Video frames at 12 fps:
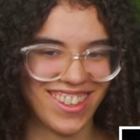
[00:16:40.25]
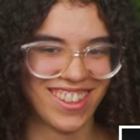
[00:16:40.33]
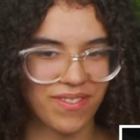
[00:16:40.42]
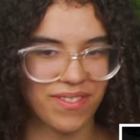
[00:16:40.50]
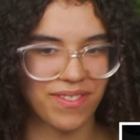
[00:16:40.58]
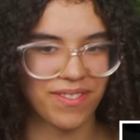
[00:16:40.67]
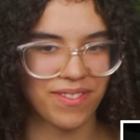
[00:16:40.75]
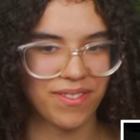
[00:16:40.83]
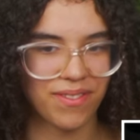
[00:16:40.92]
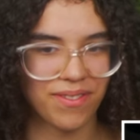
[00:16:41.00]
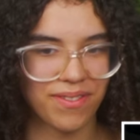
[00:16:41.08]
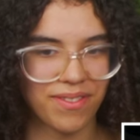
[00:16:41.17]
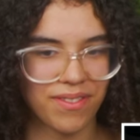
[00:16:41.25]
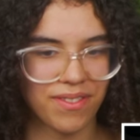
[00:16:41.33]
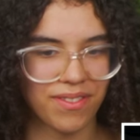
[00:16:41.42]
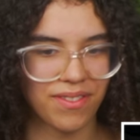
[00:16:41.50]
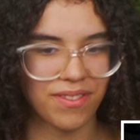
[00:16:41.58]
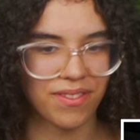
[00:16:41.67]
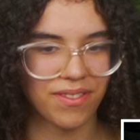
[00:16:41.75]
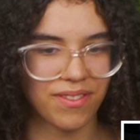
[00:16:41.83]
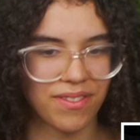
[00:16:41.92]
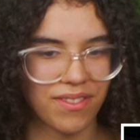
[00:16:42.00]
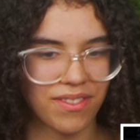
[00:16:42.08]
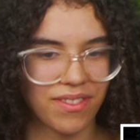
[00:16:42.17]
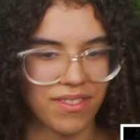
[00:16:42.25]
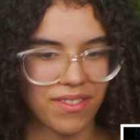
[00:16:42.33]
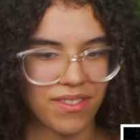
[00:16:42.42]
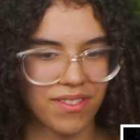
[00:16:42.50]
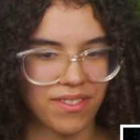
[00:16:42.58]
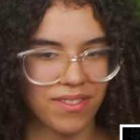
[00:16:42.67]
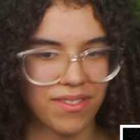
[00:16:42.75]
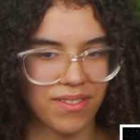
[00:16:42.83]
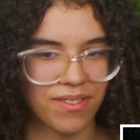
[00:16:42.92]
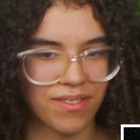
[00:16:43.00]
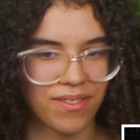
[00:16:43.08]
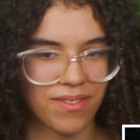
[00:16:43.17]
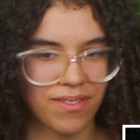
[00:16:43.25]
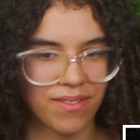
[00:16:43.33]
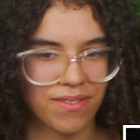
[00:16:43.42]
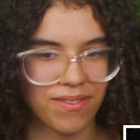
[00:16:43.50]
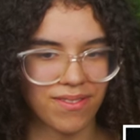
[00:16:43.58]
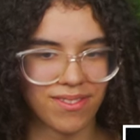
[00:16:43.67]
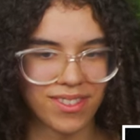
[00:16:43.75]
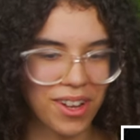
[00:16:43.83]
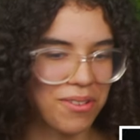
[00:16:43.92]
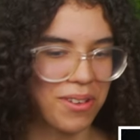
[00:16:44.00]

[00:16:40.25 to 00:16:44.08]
The person shown says nothing.